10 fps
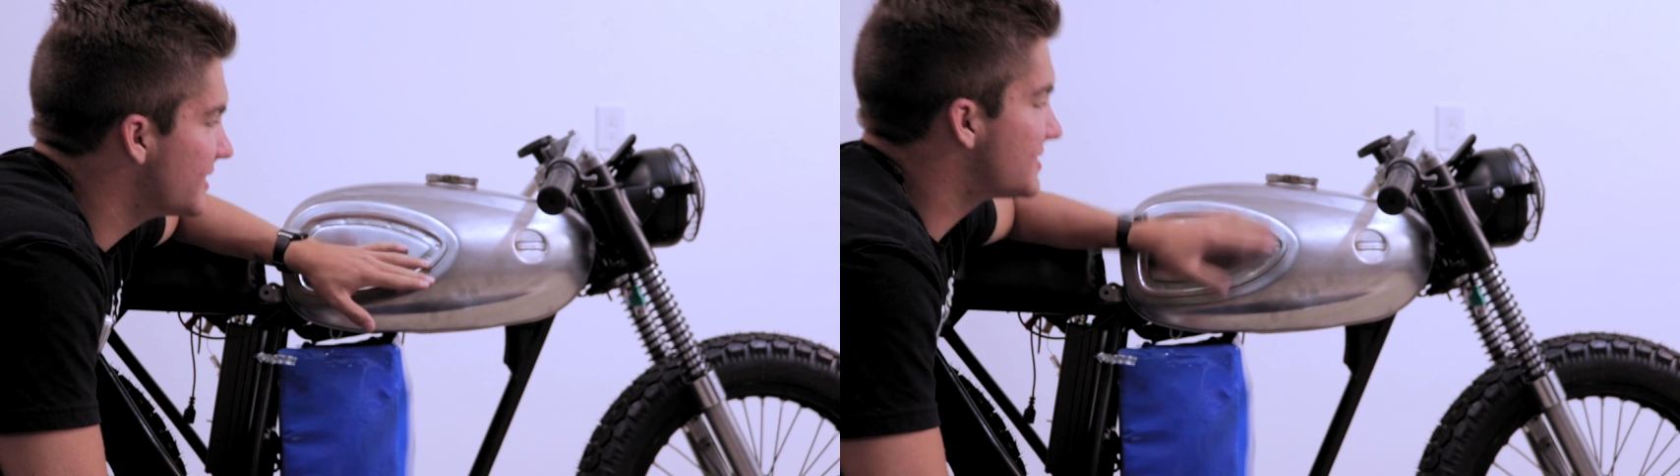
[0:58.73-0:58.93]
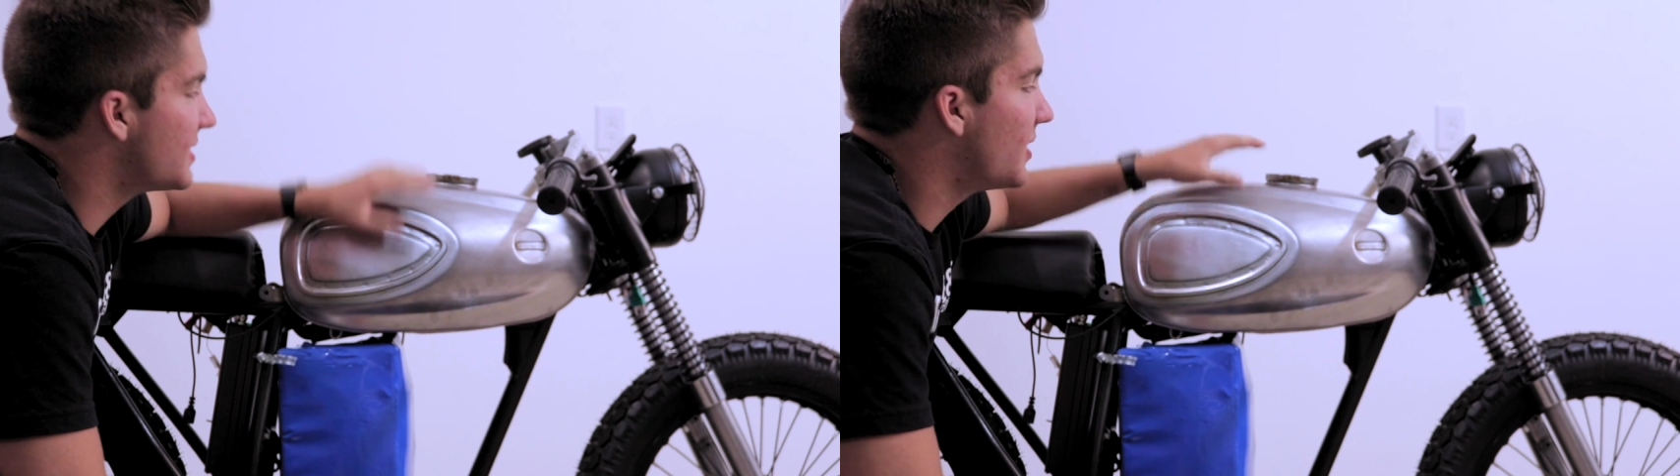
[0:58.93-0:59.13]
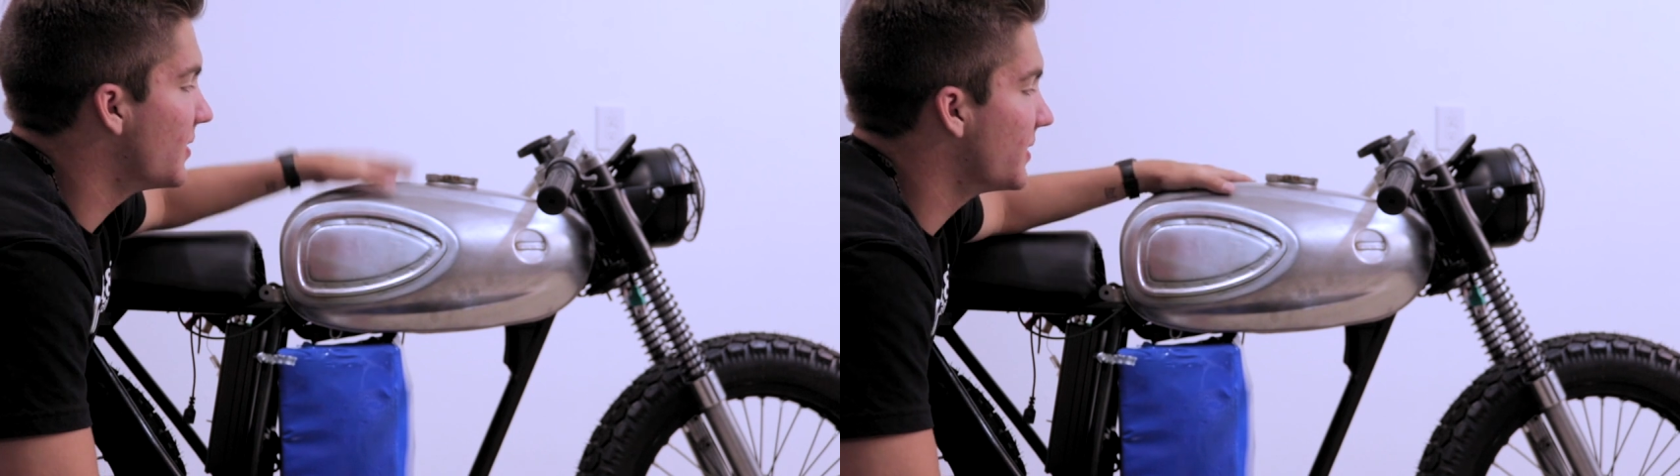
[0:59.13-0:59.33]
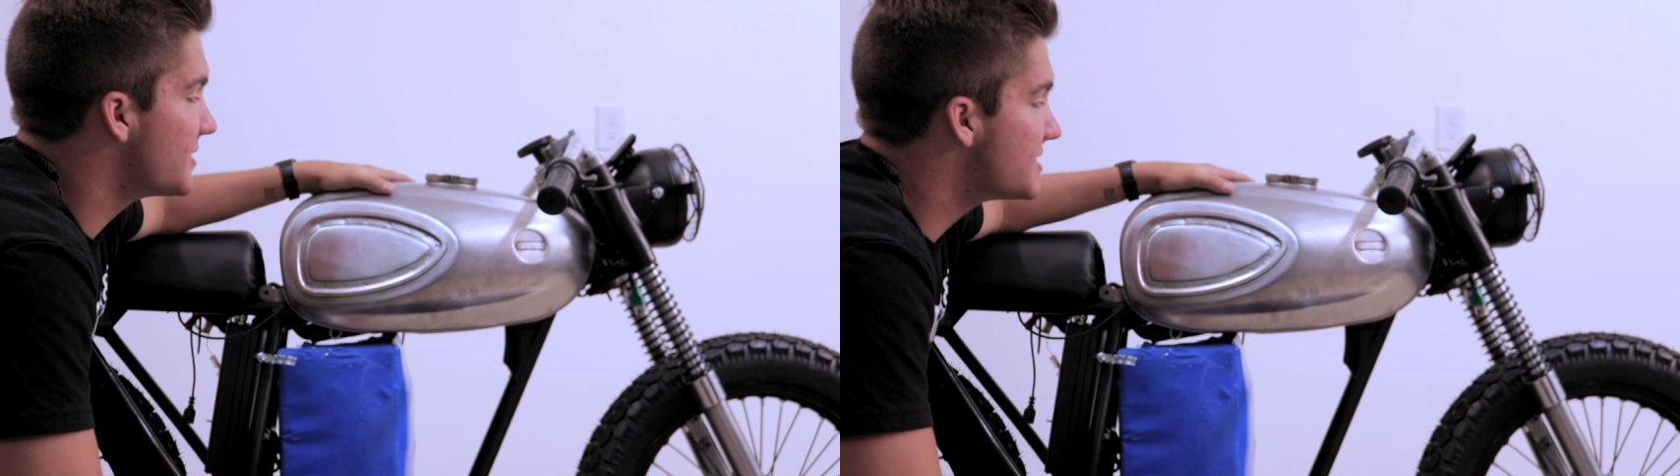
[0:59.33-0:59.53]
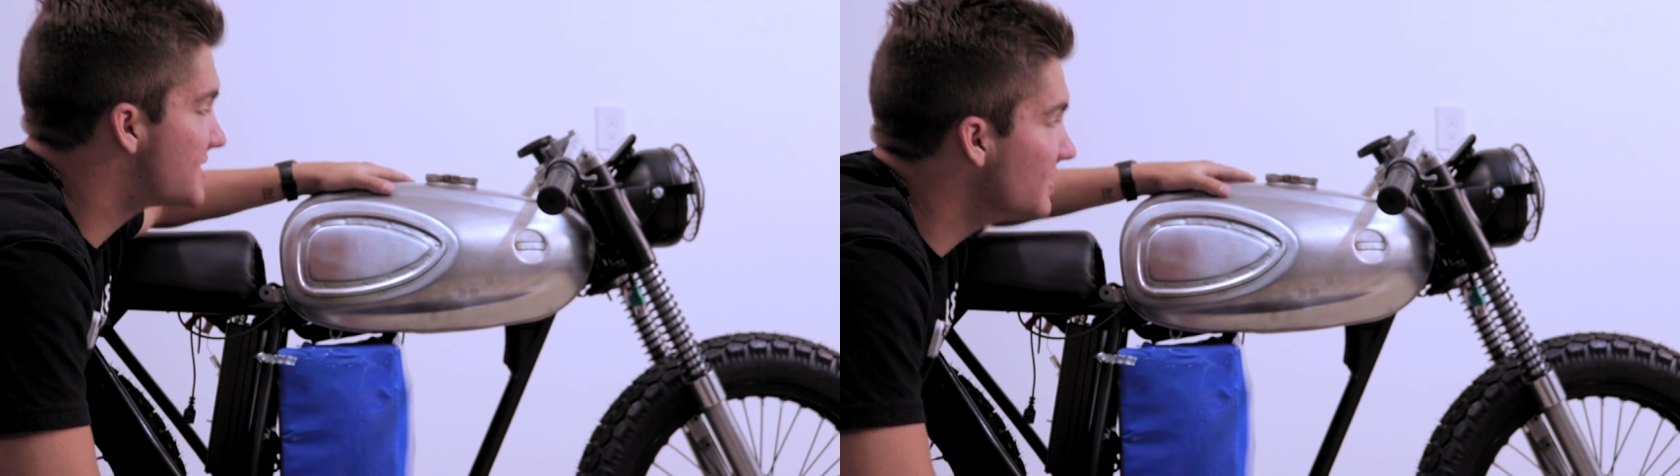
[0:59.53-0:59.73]
So
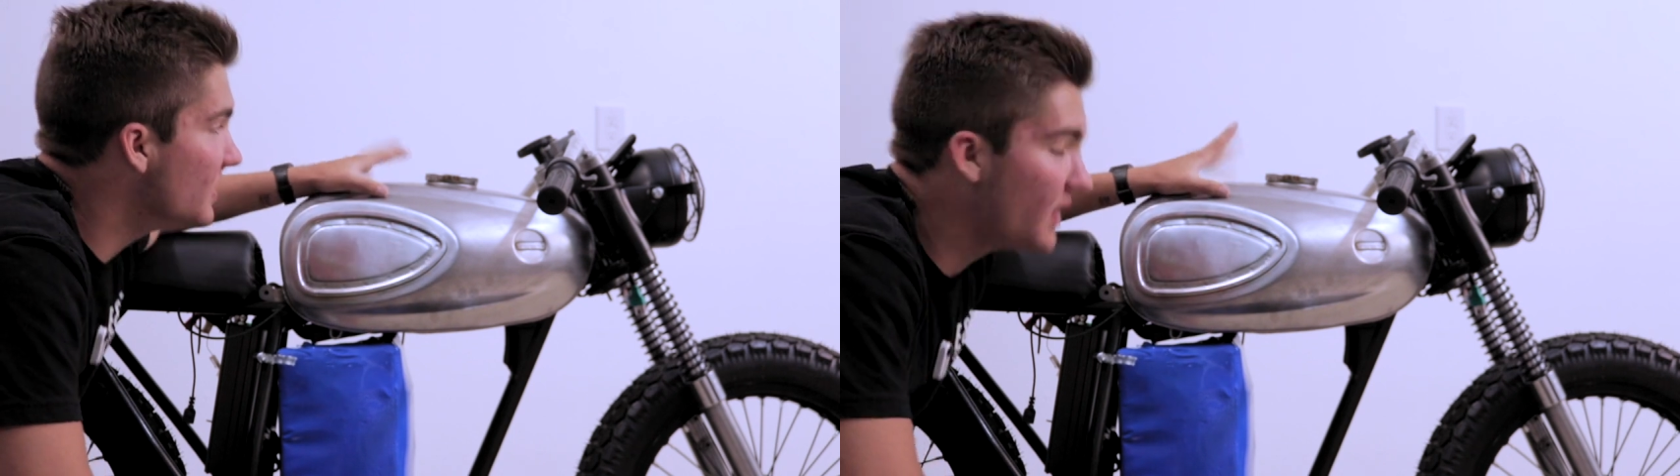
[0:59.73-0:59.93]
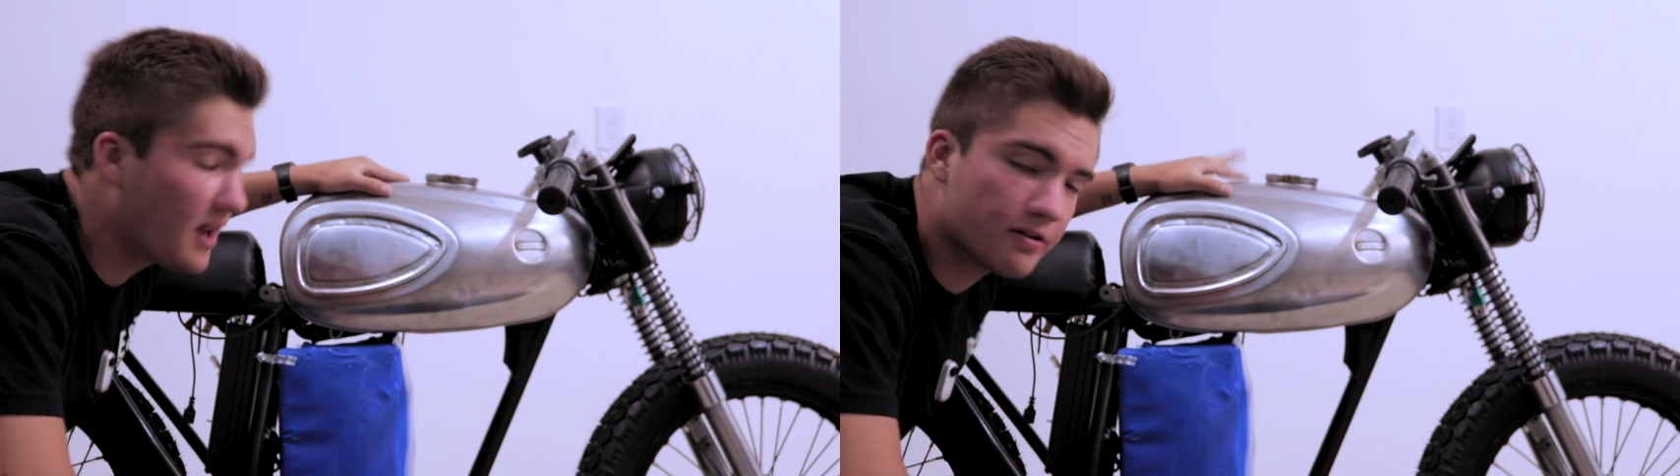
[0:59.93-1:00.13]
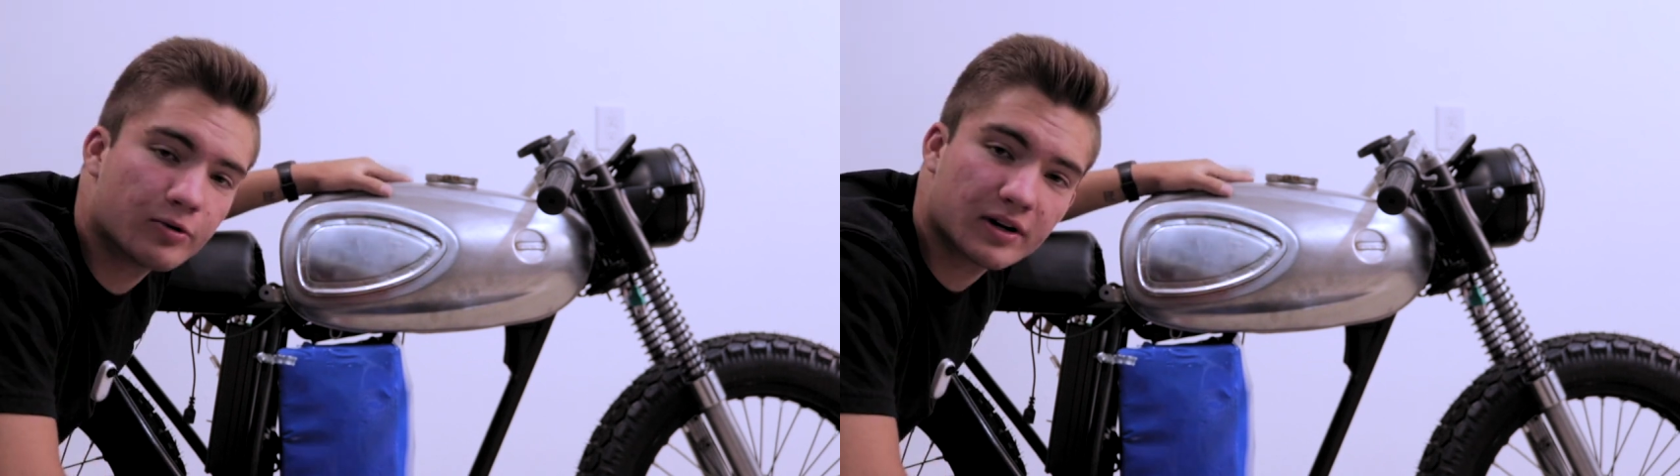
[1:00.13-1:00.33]
there's still a lot of